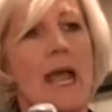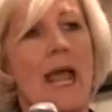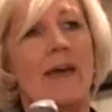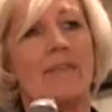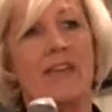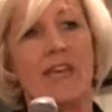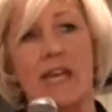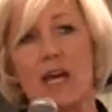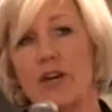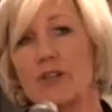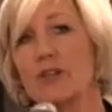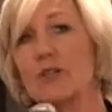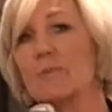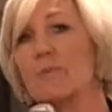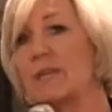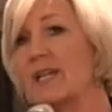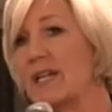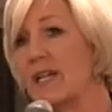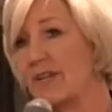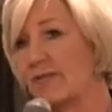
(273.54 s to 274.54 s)
and they
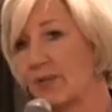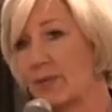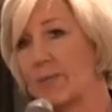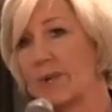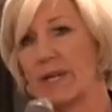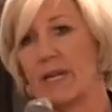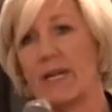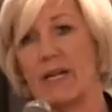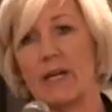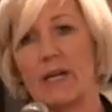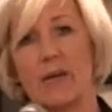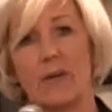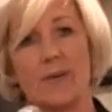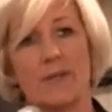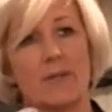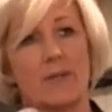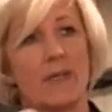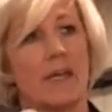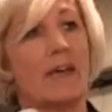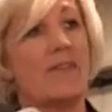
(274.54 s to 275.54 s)
underbid everybody
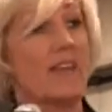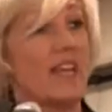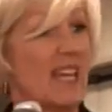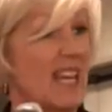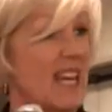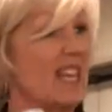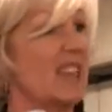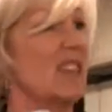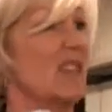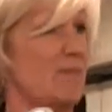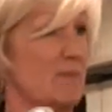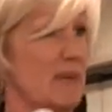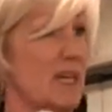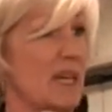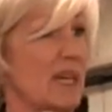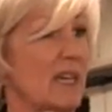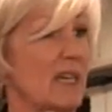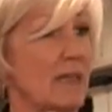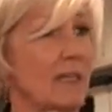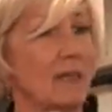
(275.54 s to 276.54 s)
else, and they get the
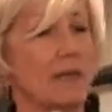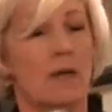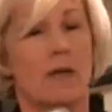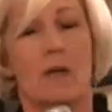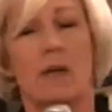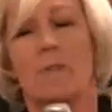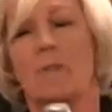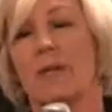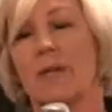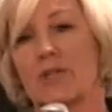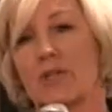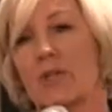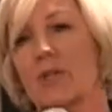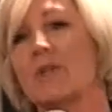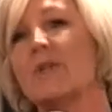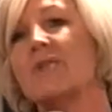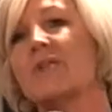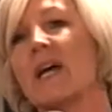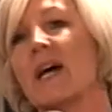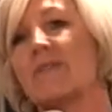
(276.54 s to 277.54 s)
bid, but it
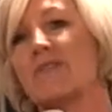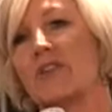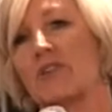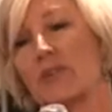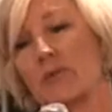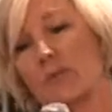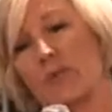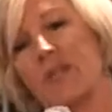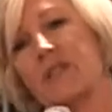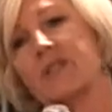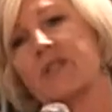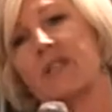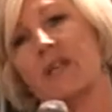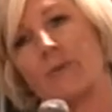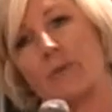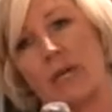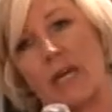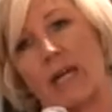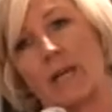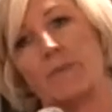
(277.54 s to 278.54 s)
turns out that the reason they
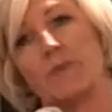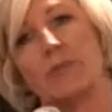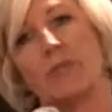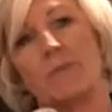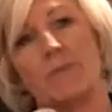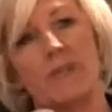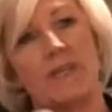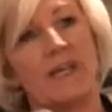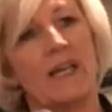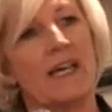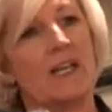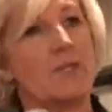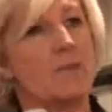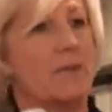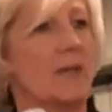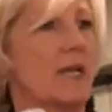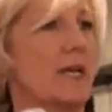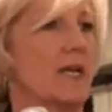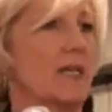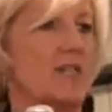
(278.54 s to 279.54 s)
were able to bid that is
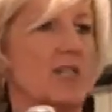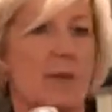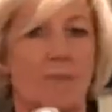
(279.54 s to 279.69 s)
because